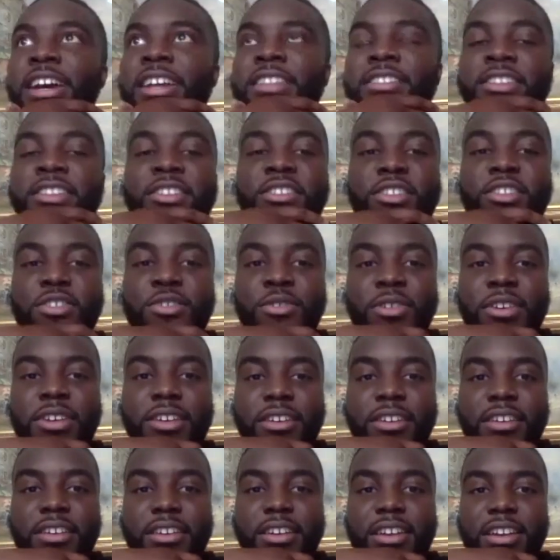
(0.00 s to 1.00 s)
didn't do it,
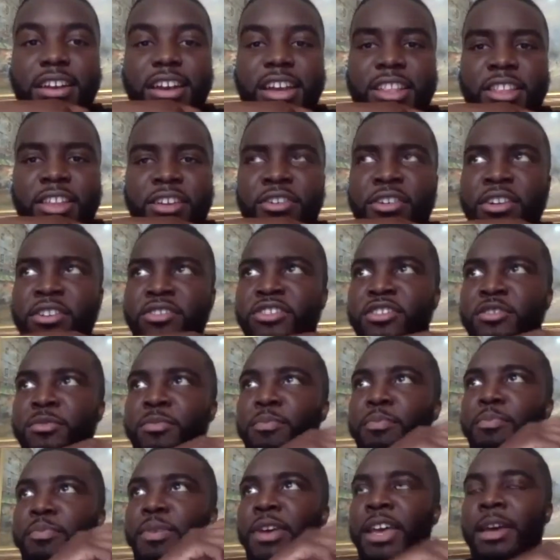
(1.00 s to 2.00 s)
and I got just
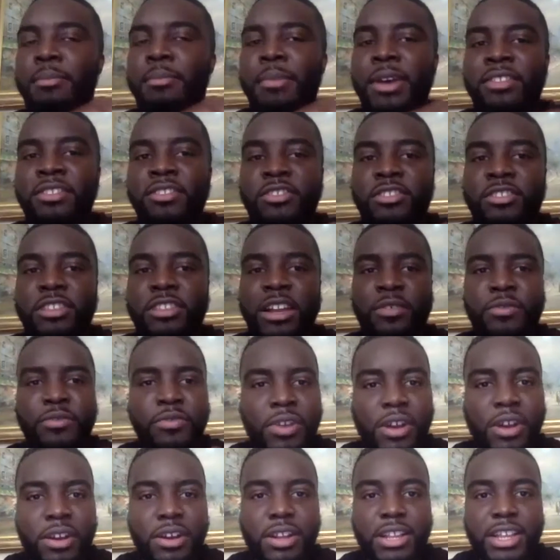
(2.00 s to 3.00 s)
bare messages like, "Bro,
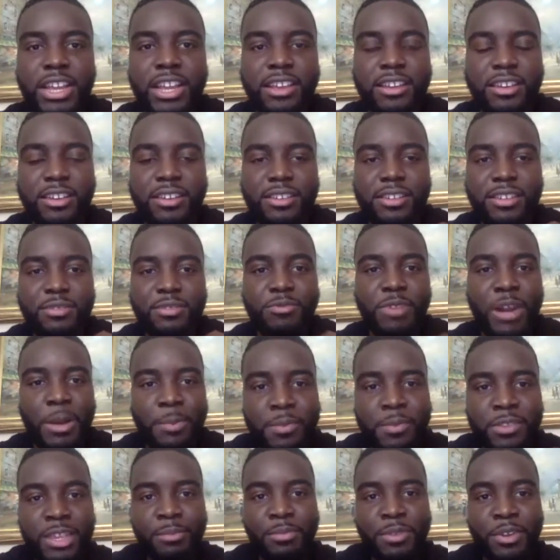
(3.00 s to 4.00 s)
like what happened to
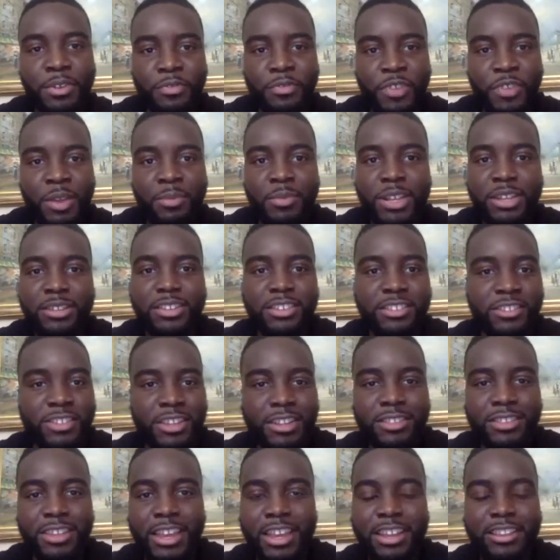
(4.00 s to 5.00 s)
AMPY FM? Like it's
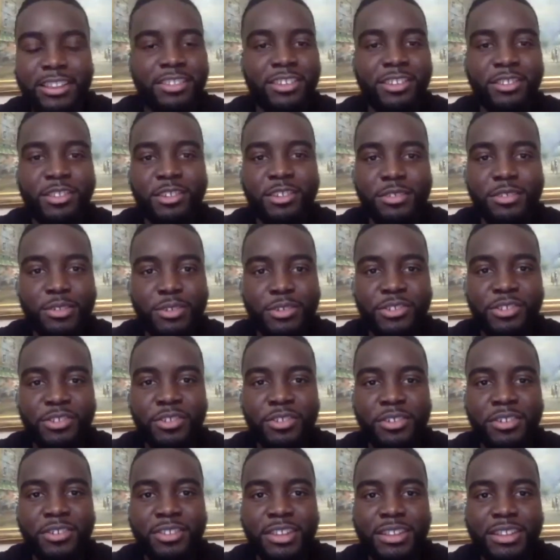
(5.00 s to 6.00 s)
Sunday, I ain't see no
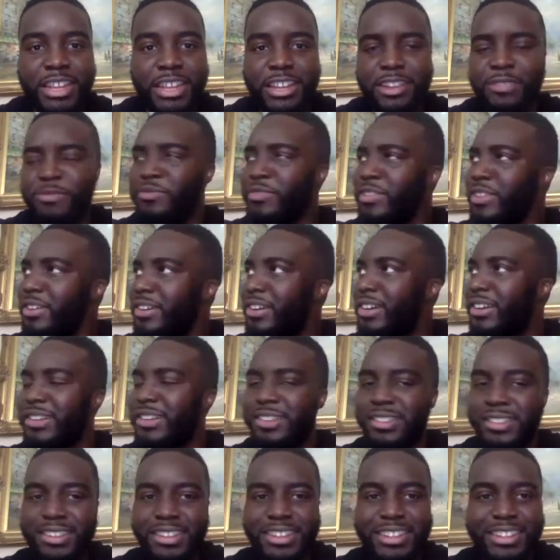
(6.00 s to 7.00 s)
songs." I'm like, "Bro,
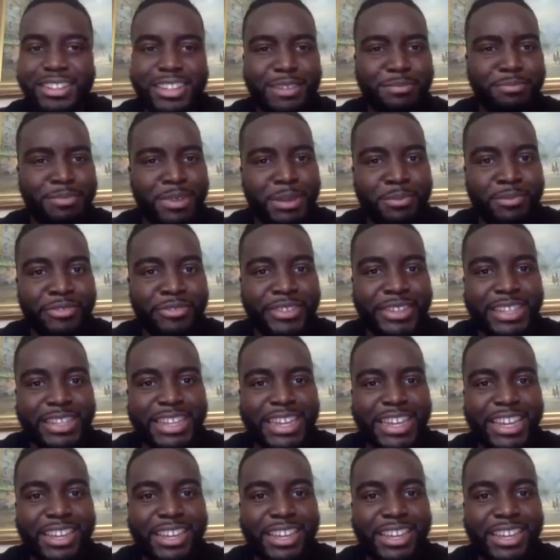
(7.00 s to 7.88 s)
like people really like